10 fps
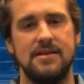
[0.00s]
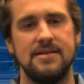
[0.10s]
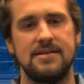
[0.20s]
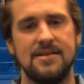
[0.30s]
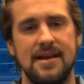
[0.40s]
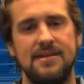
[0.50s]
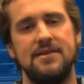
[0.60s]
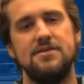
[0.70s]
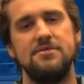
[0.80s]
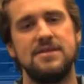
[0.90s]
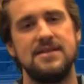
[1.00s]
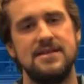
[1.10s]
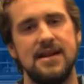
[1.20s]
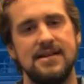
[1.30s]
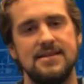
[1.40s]
set in the new
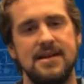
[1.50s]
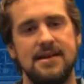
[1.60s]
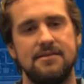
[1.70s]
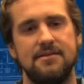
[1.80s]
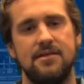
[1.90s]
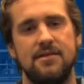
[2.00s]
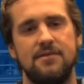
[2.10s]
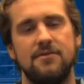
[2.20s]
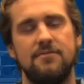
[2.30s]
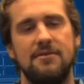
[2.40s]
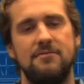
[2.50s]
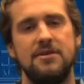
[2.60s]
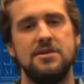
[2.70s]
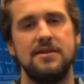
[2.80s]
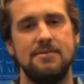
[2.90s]
CTI standard for
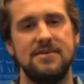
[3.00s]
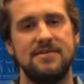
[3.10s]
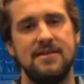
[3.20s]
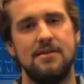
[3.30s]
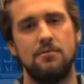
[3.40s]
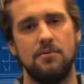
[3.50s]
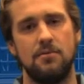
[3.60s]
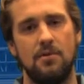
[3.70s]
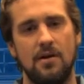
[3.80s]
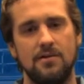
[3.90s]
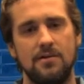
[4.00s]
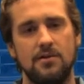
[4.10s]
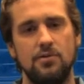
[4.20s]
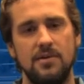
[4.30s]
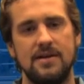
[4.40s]
vibration limits in water
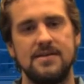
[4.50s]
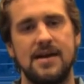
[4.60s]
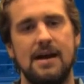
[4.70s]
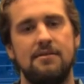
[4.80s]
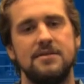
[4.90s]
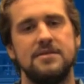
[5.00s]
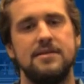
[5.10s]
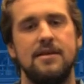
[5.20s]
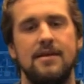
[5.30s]
cooling towers.